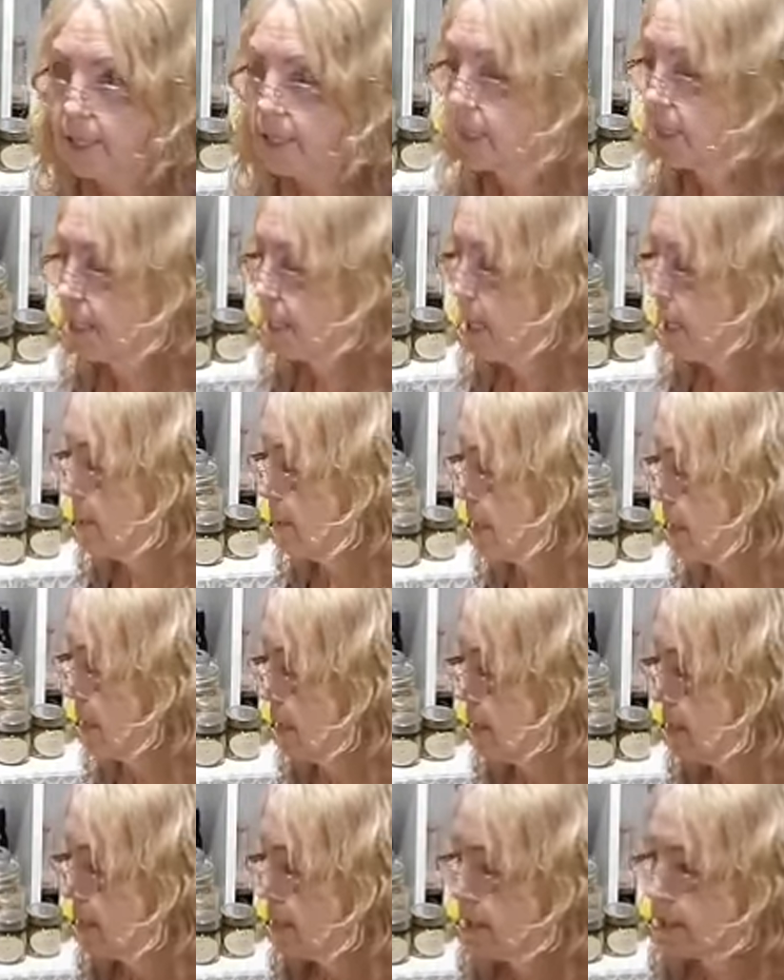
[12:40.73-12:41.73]

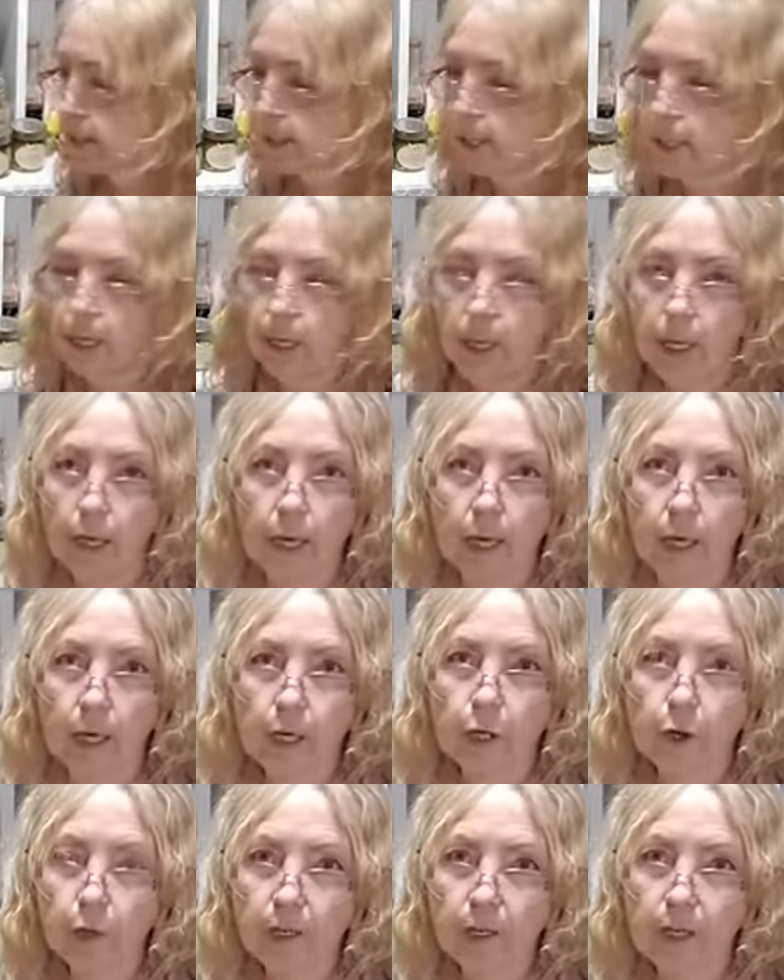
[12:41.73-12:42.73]
yummiest
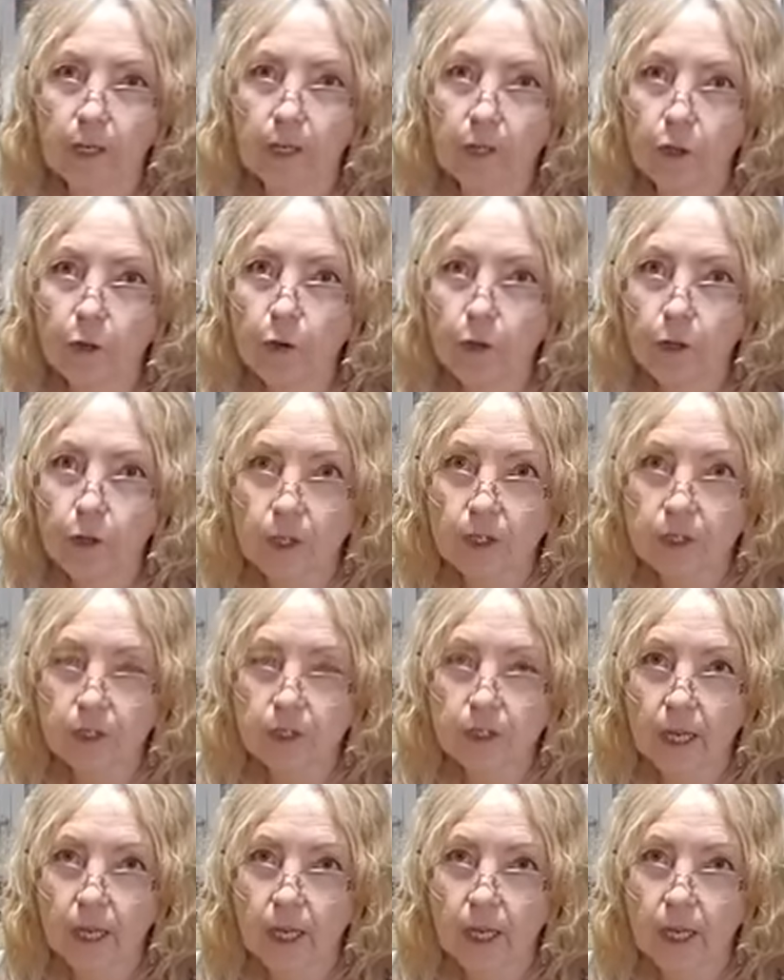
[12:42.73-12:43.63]
coconut yogurt.